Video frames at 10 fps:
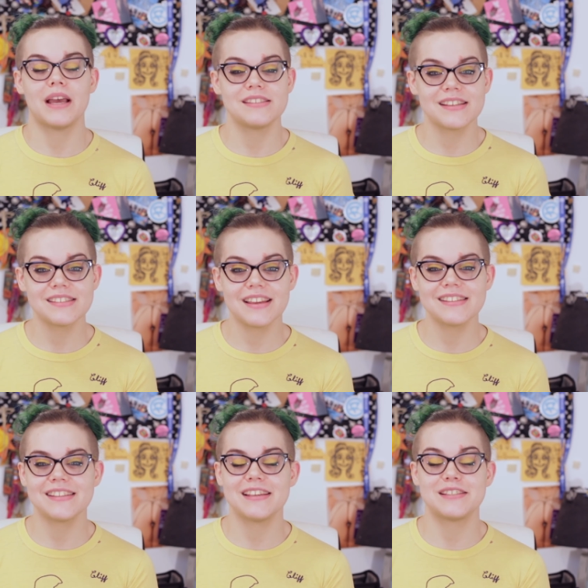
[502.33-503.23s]
My
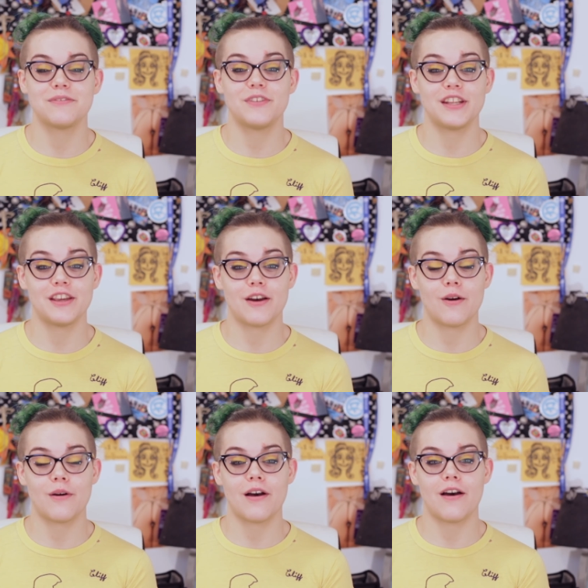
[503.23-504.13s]
success is a
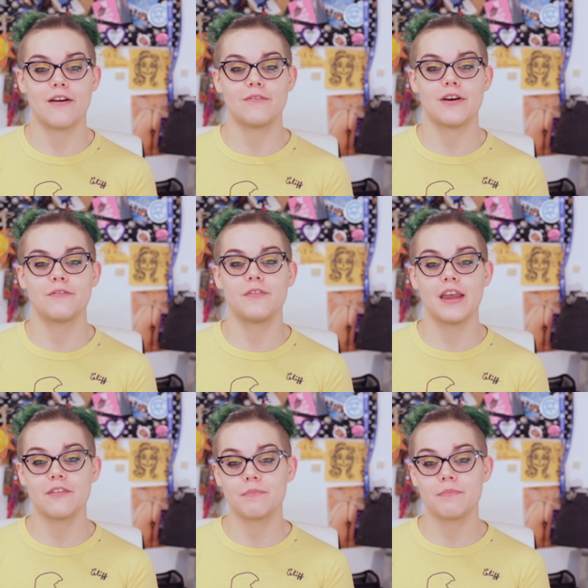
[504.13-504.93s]
video of a fan